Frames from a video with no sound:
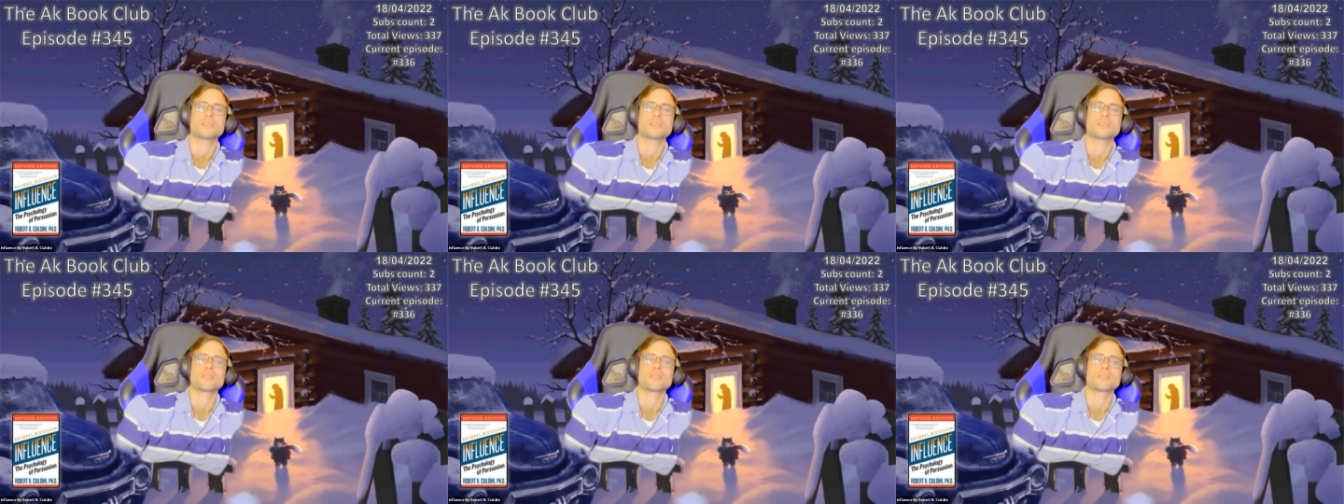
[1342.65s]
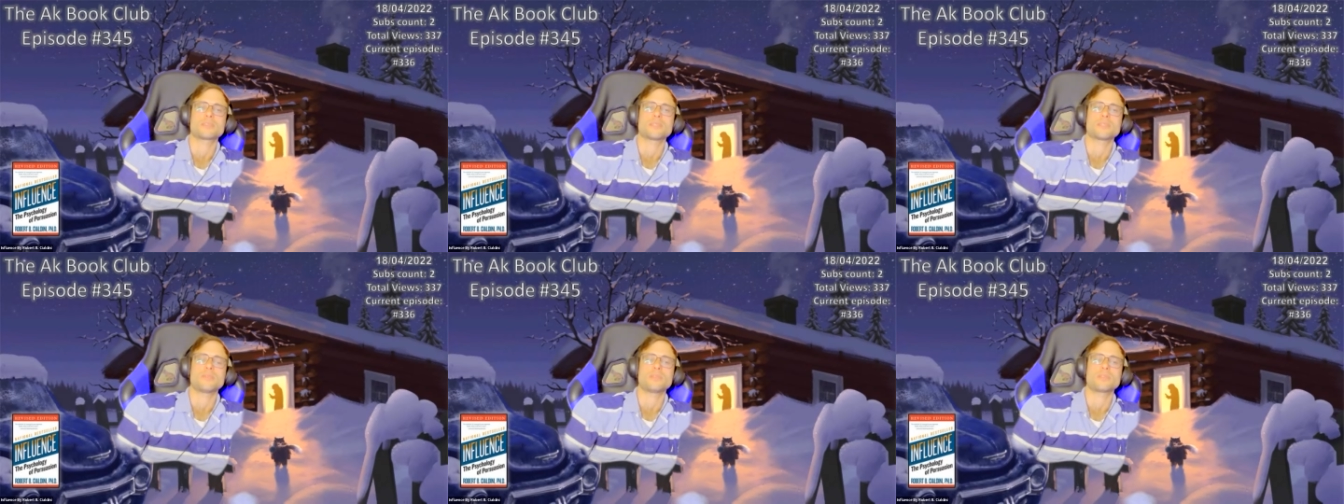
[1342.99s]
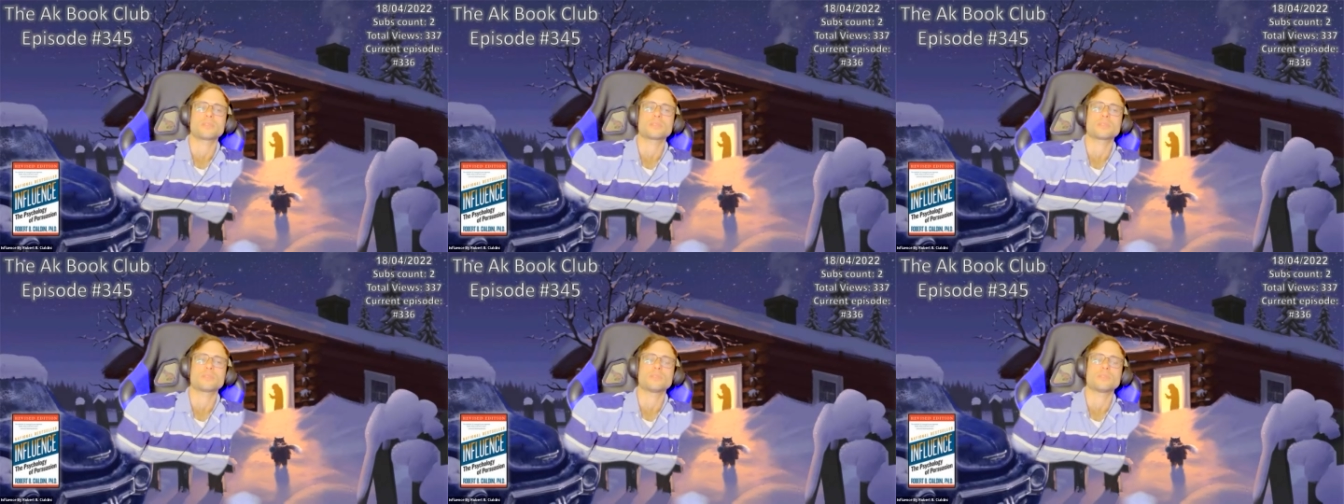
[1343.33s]
their
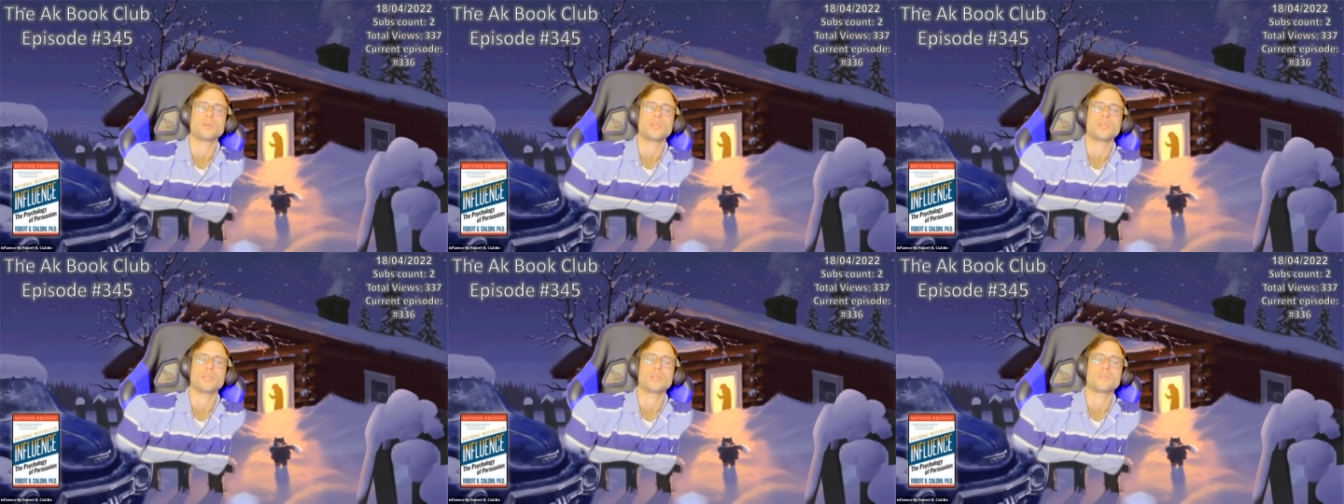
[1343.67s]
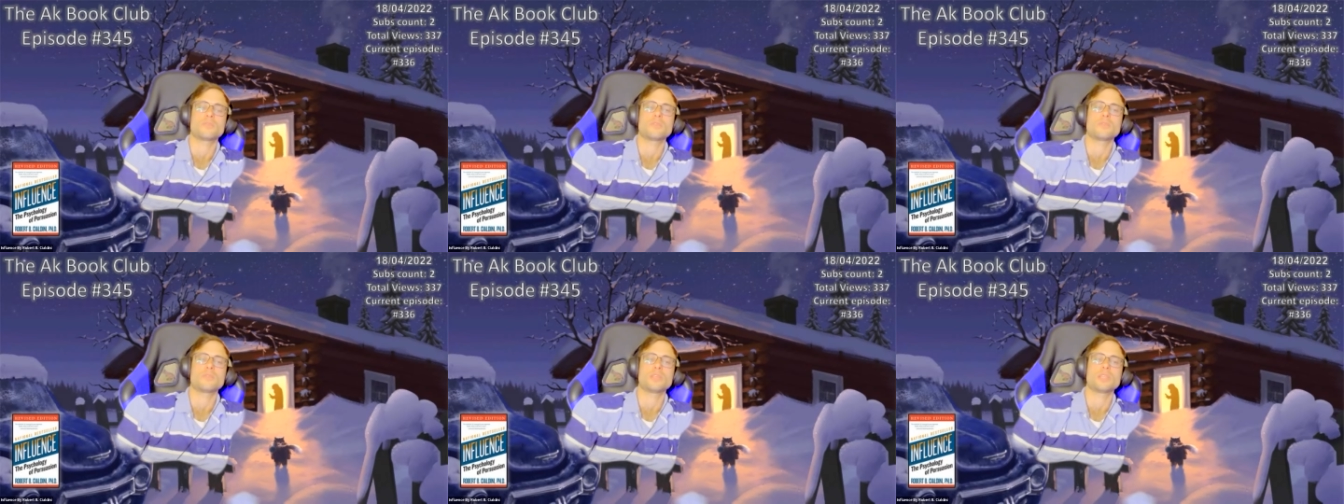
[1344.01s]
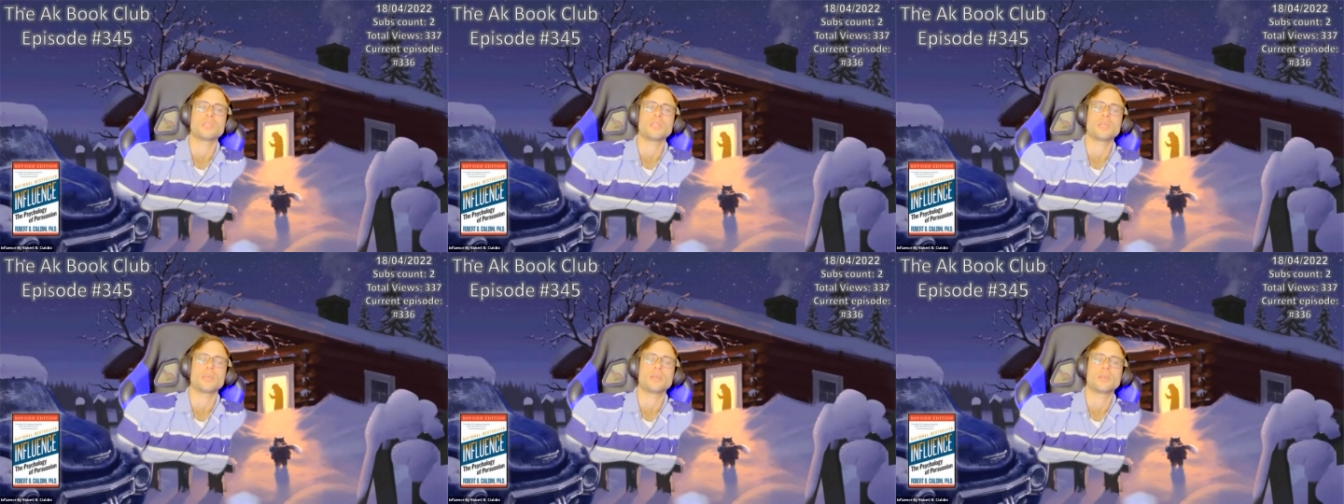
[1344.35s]
savings to a
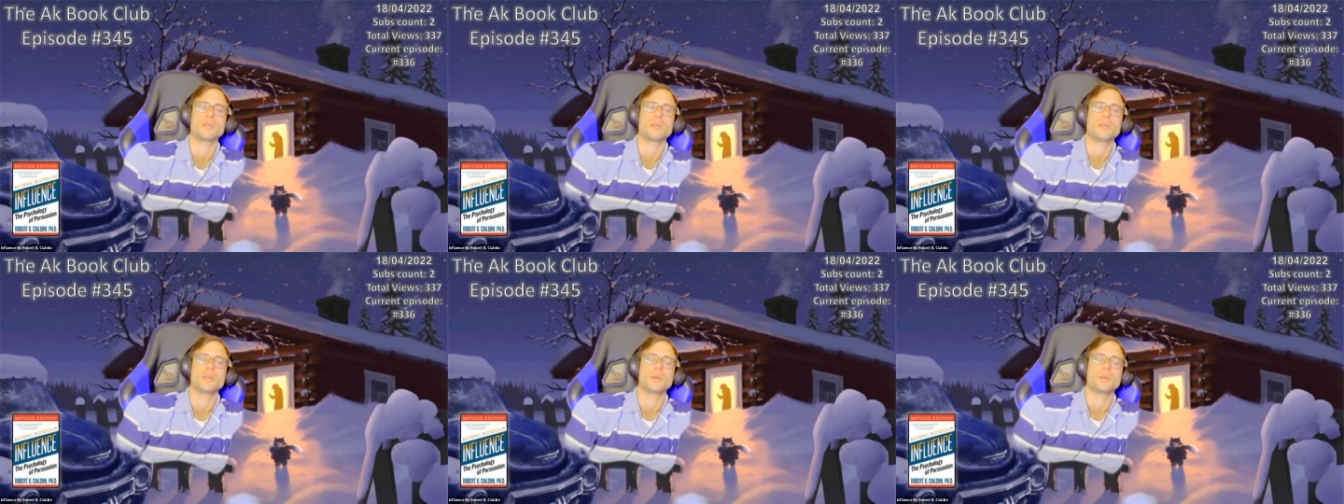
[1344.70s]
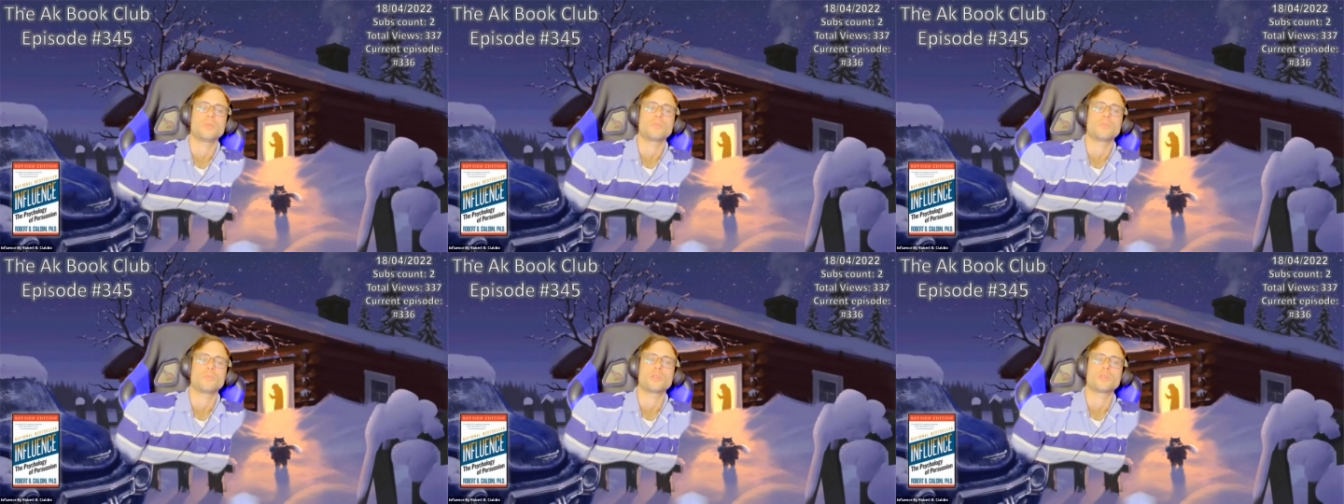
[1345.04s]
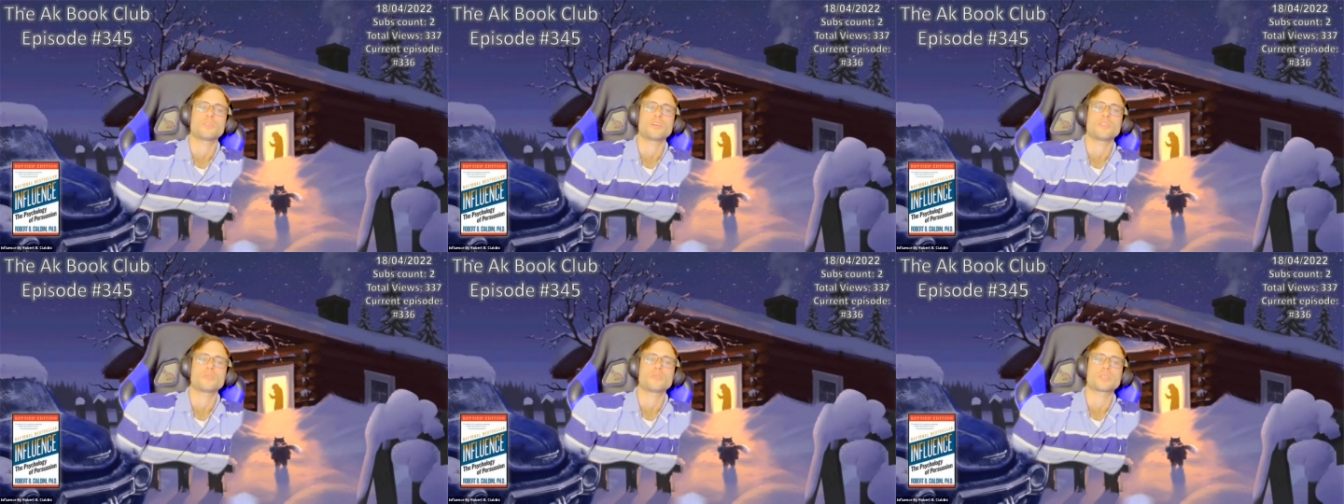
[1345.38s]

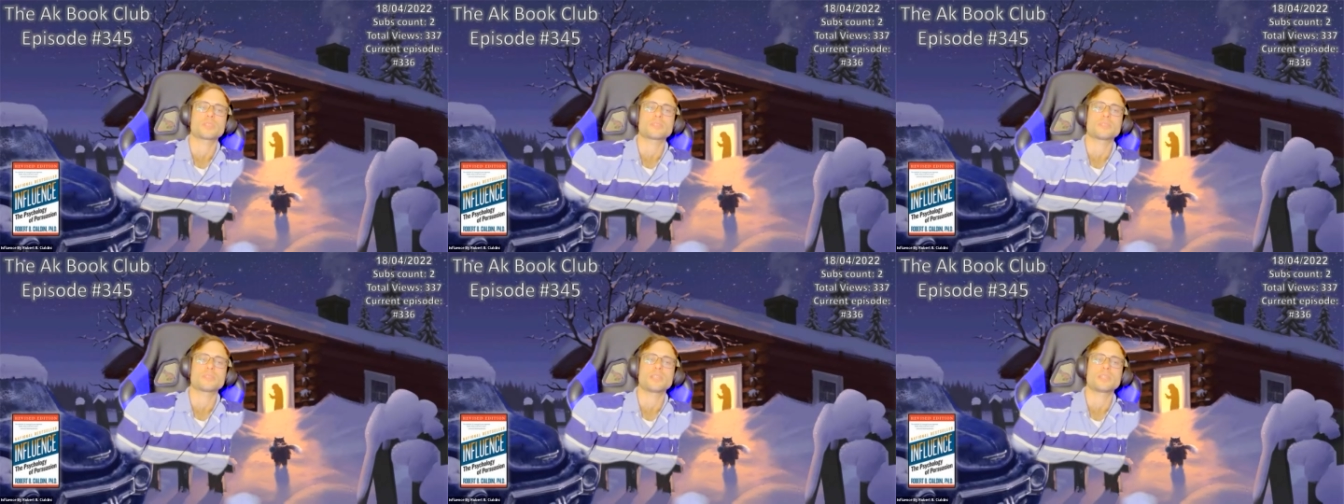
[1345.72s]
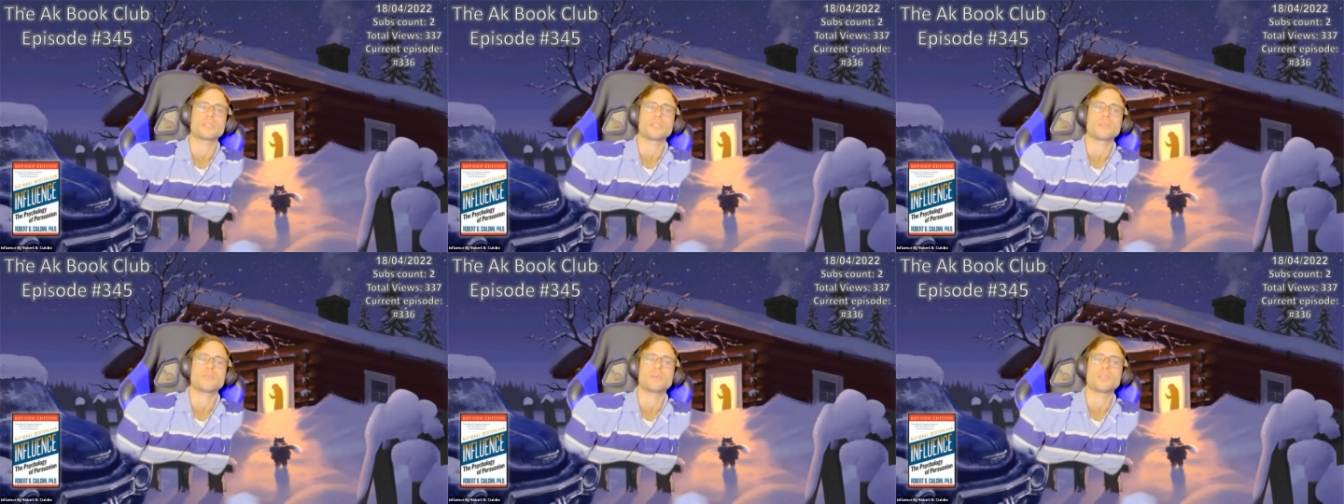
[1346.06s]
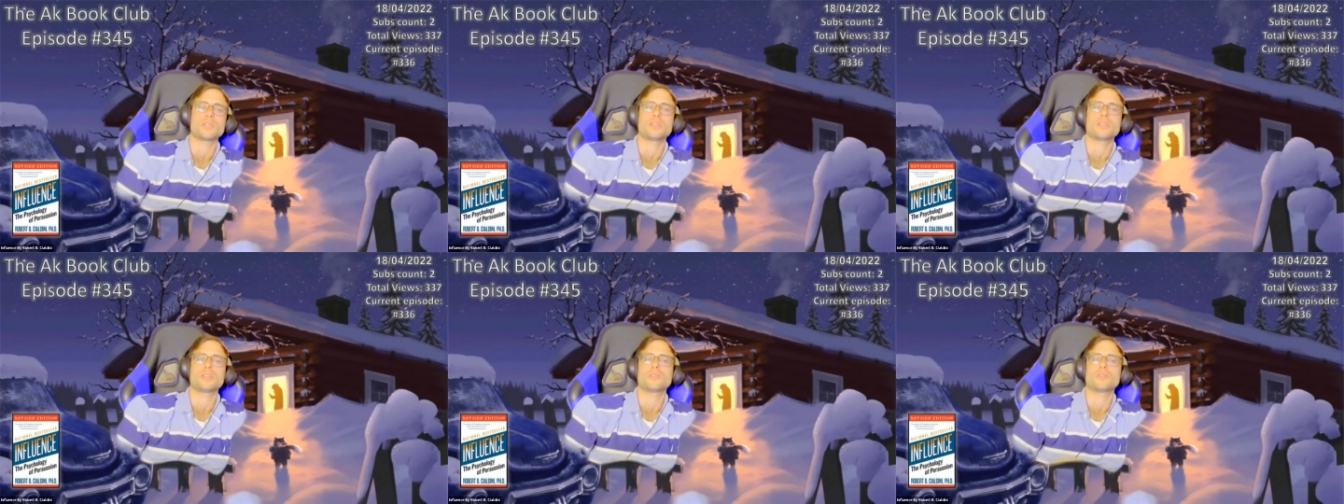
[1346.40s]
15.5%
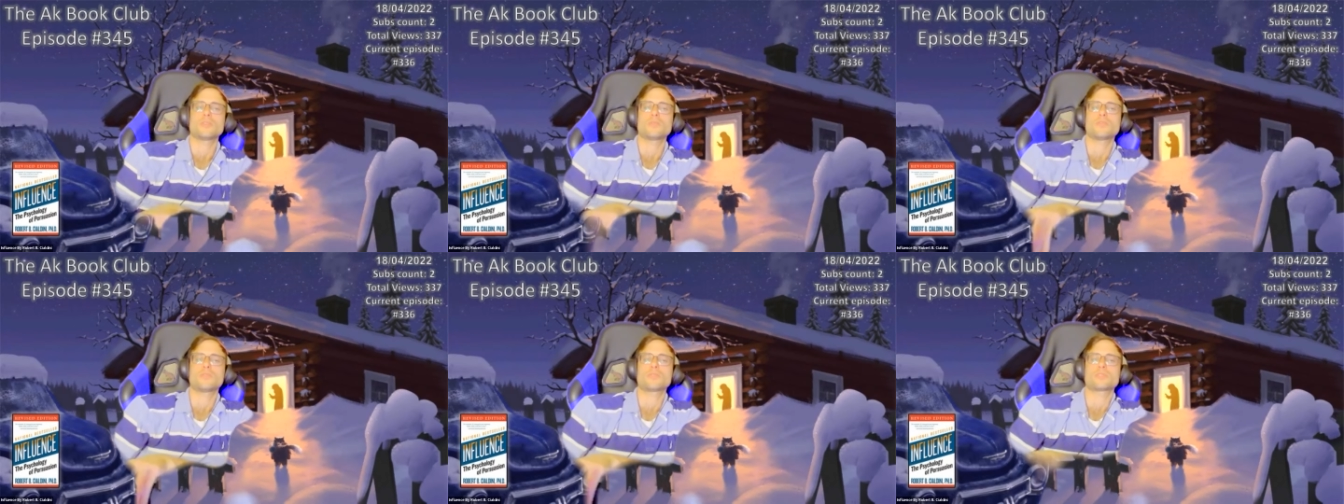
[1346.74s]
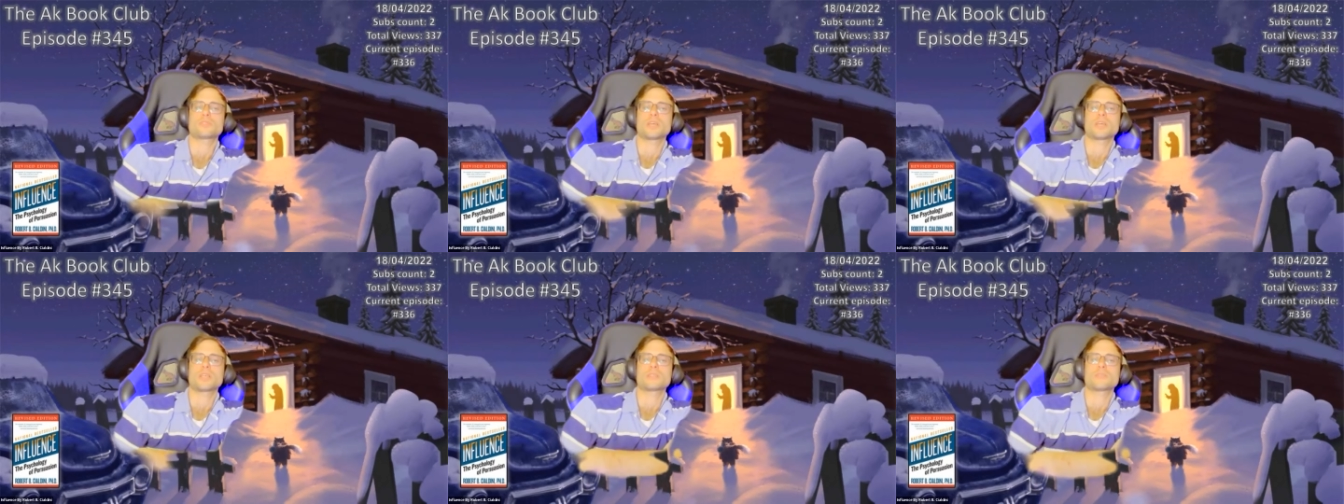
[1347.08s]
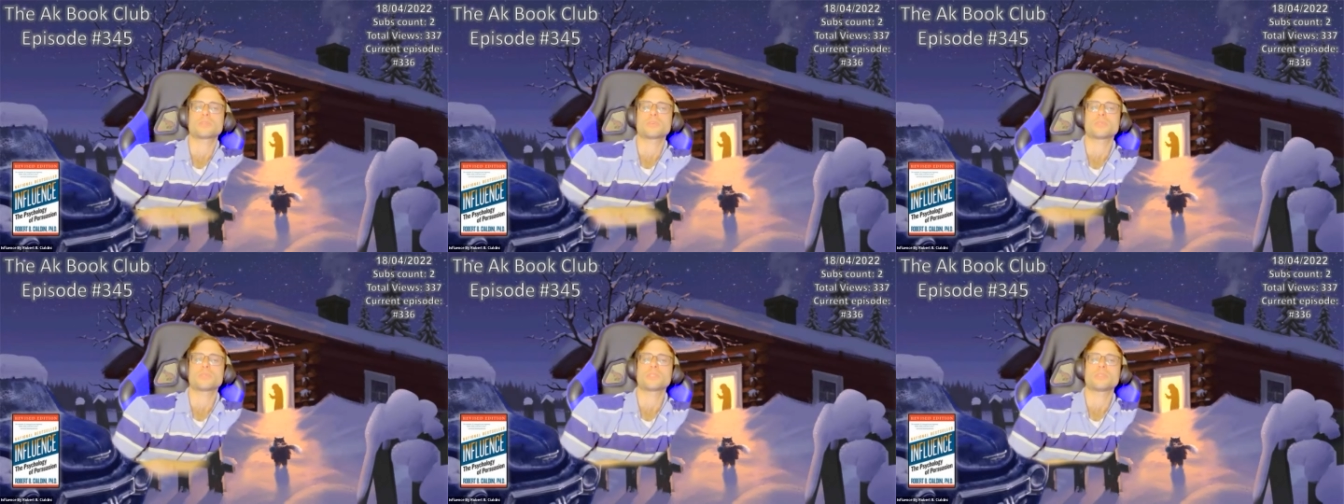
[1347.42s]
level for the rest of
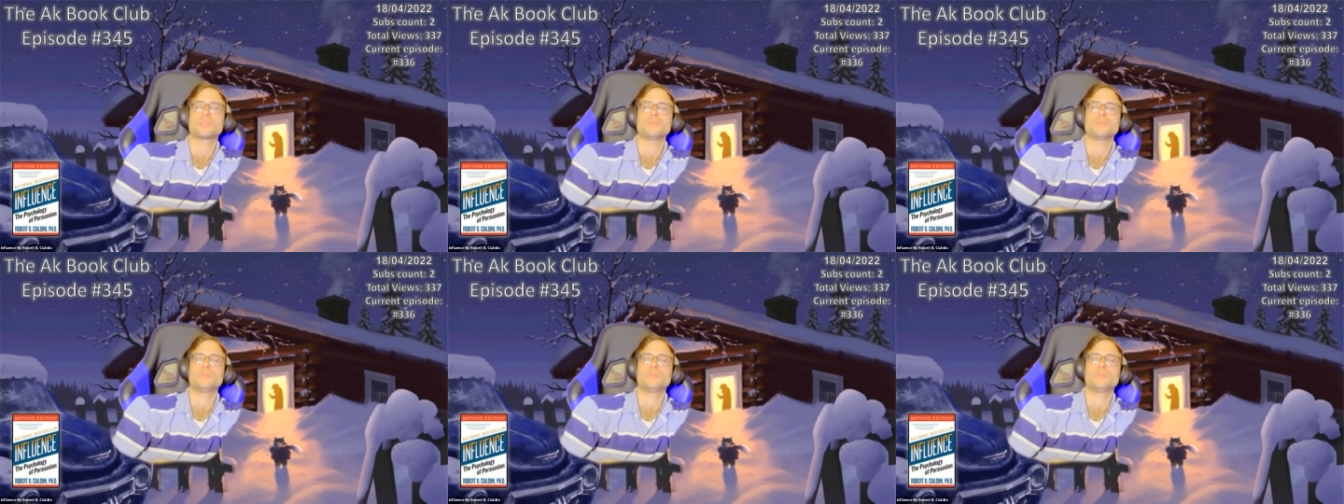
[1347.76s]
the winter.